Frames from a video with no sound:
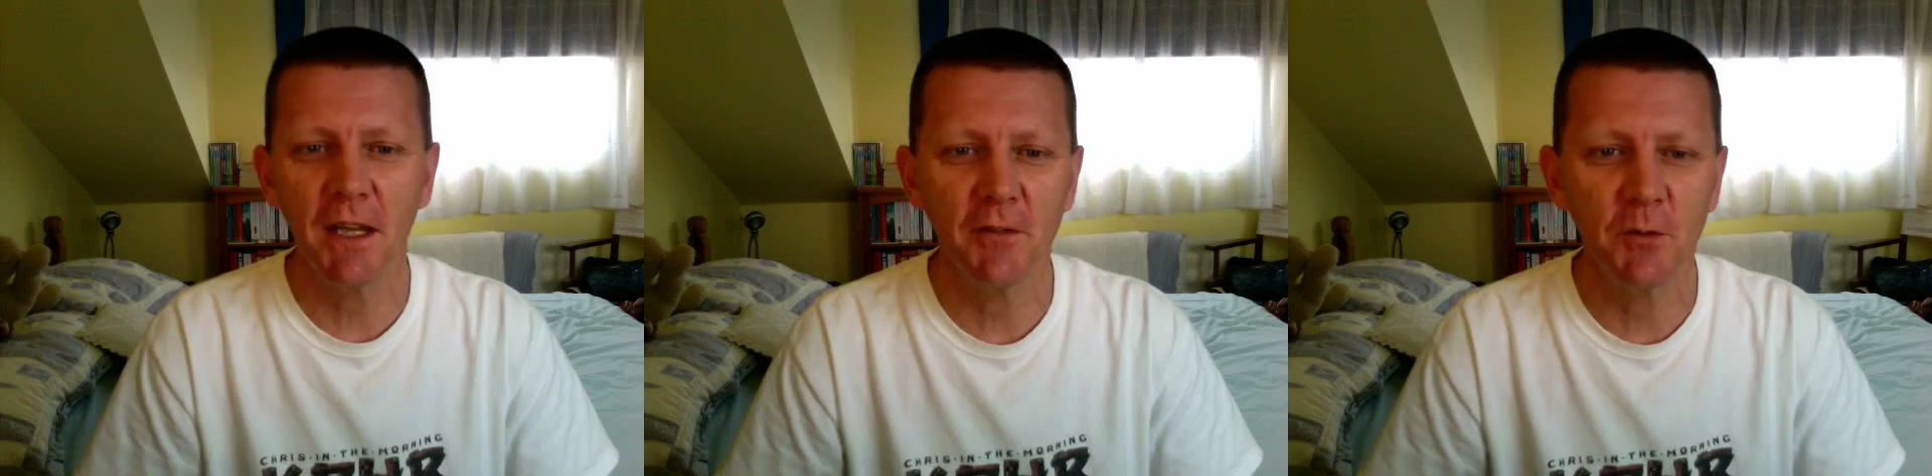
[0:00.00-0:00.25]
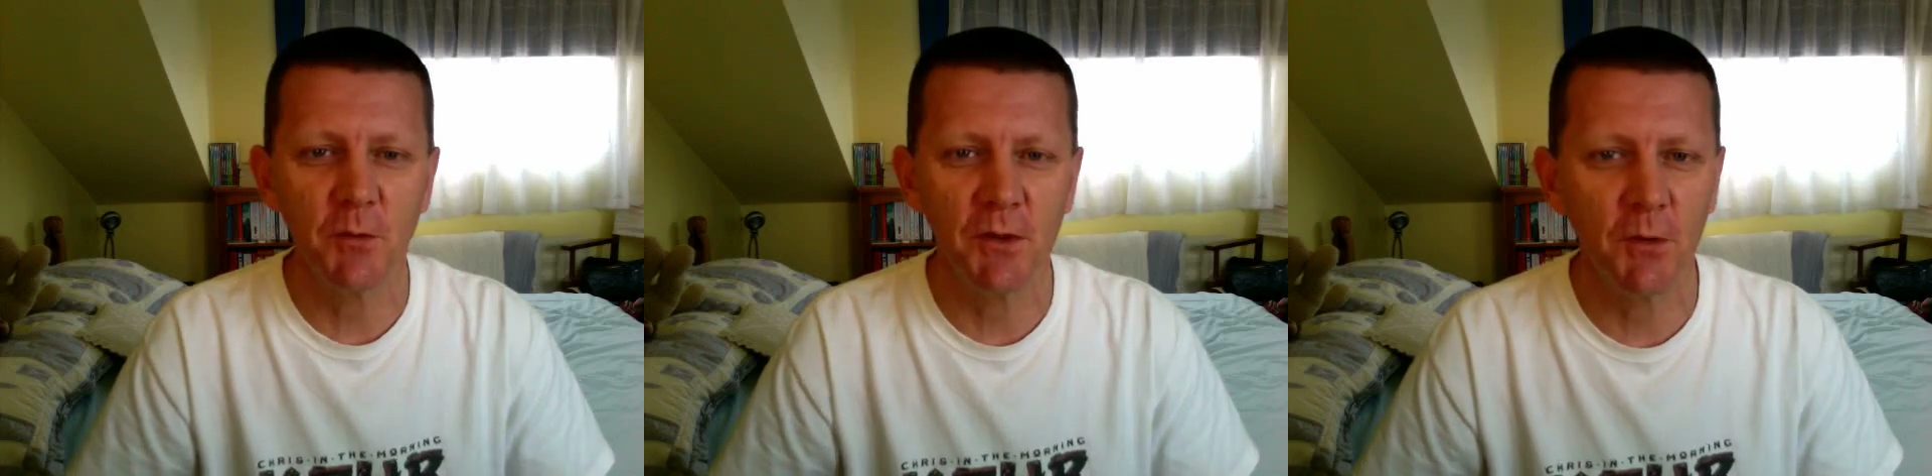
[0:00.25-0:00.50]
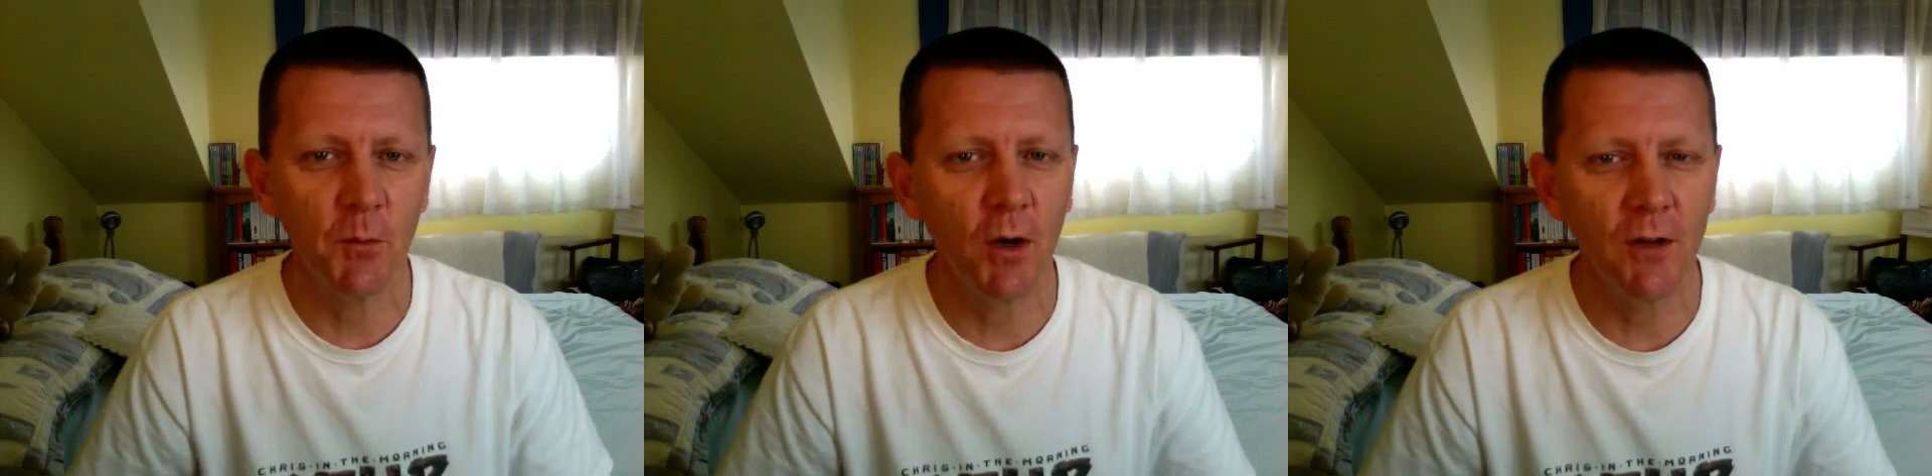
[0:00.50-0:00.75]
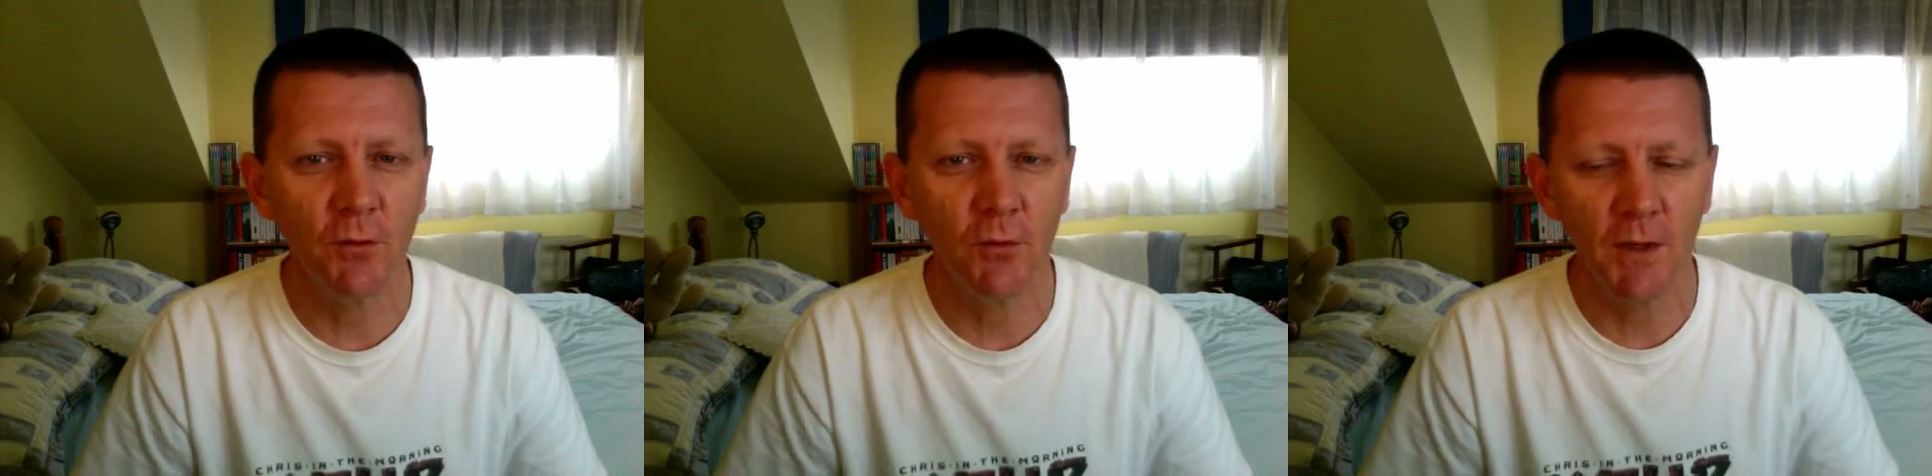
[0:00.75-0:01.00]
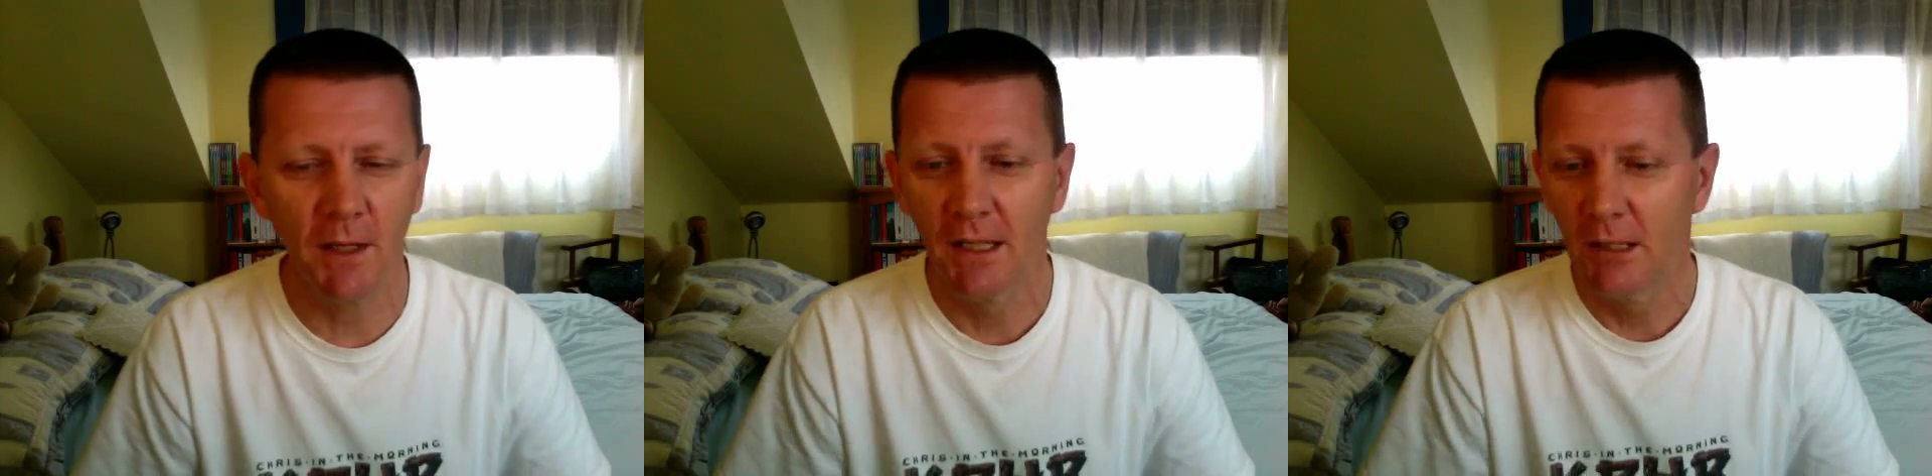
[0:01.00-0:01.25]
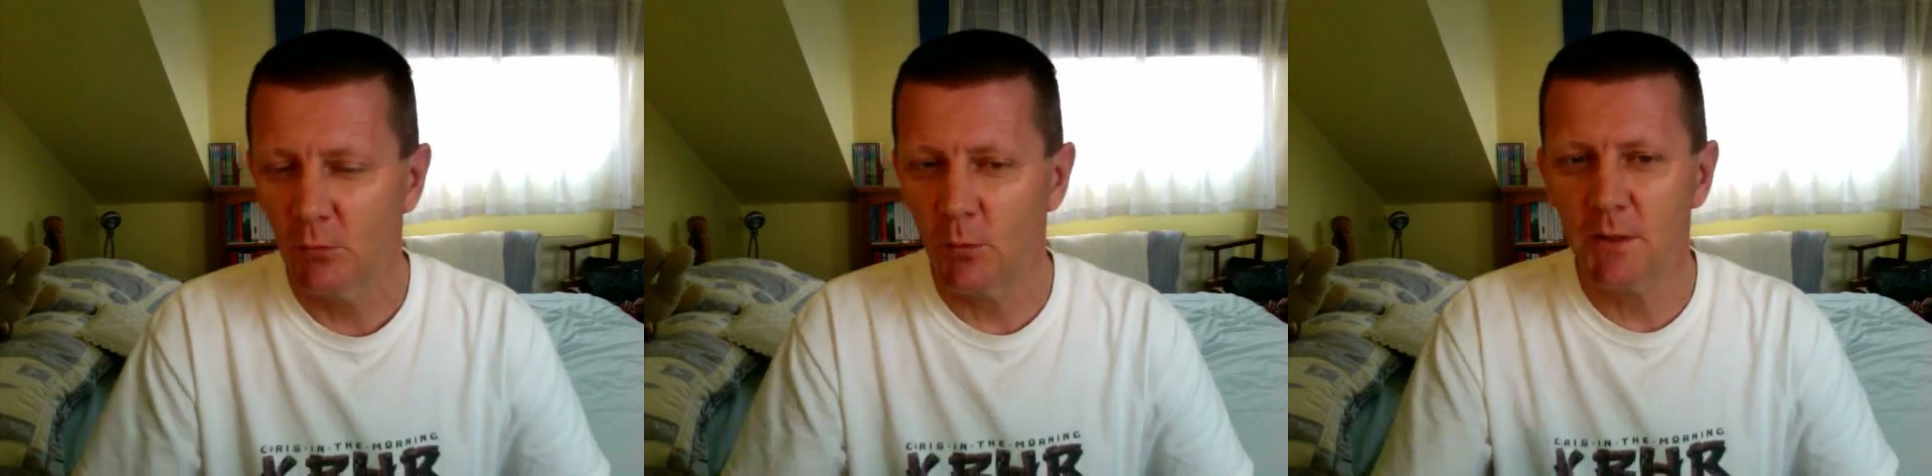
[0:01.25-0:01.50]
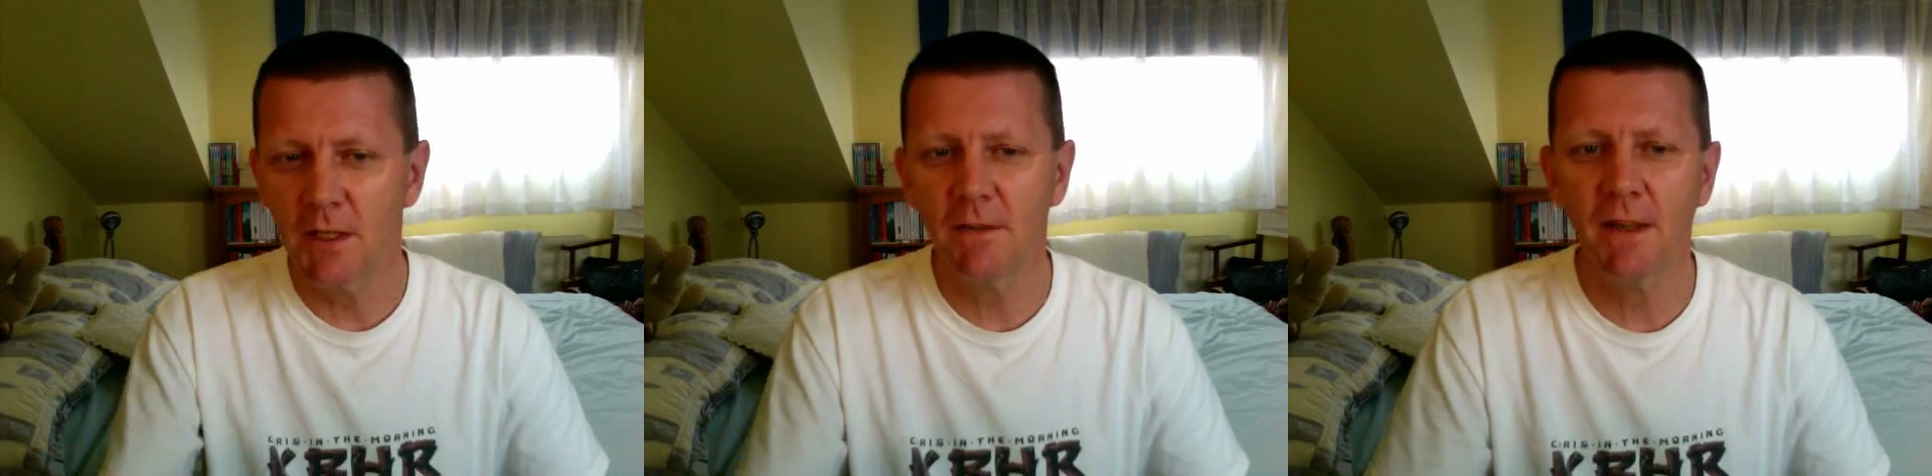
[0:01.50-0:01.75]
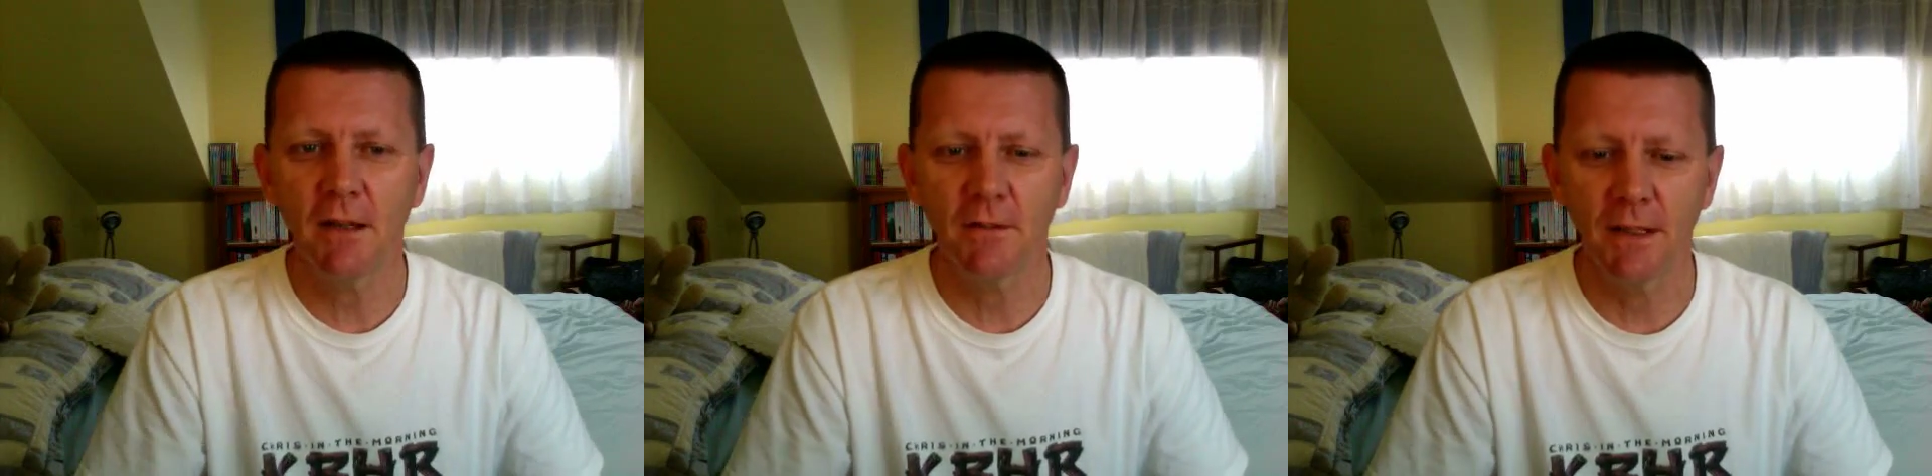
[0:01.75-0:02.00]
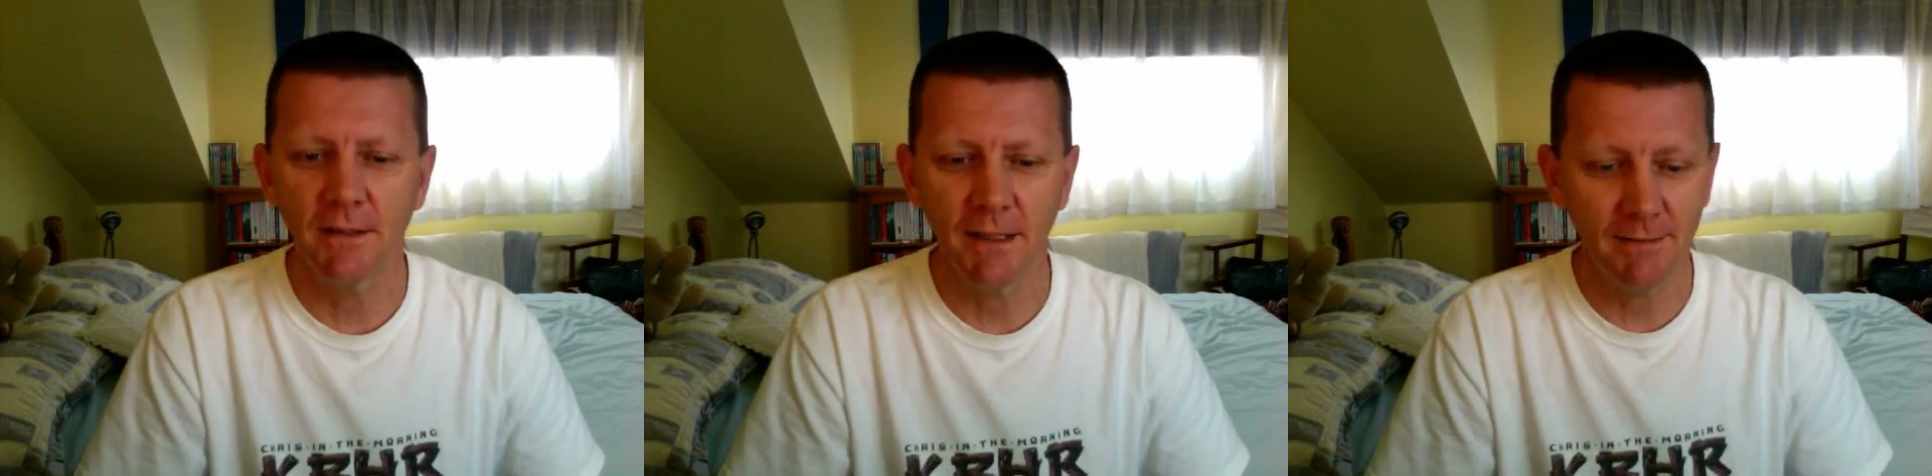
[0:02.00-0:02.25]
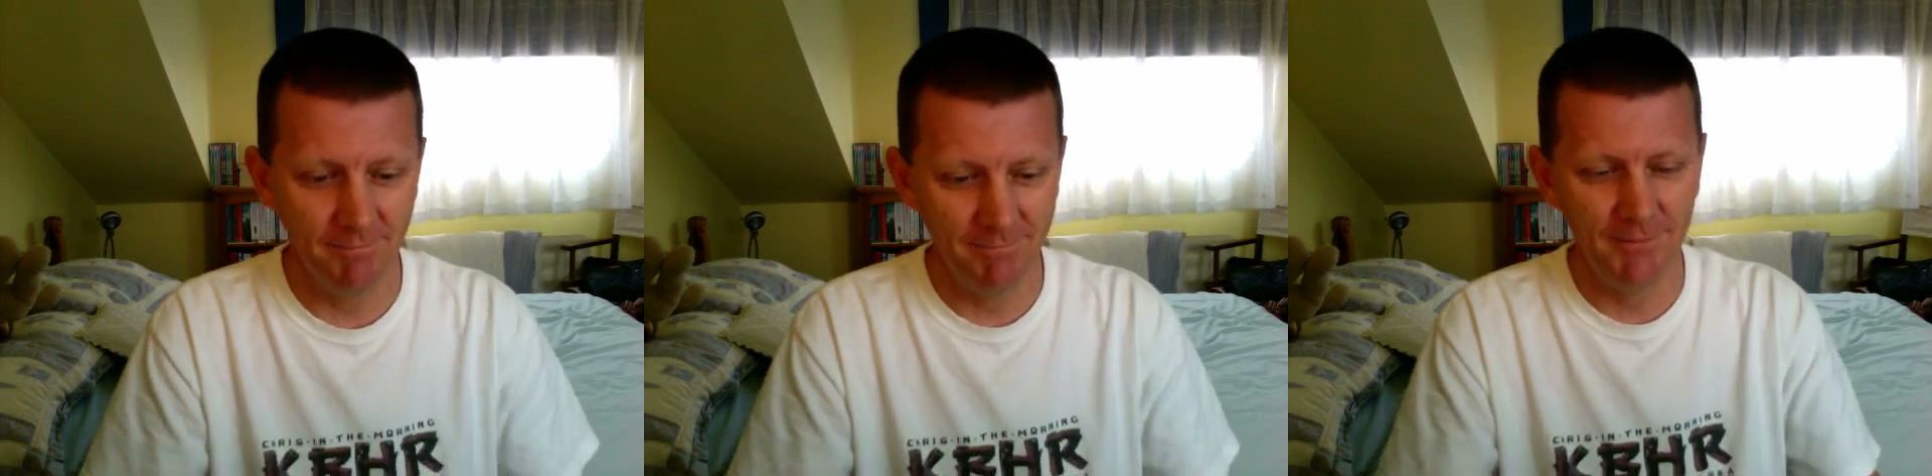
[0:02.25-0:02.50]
having with your wife or fact, we did that on that date.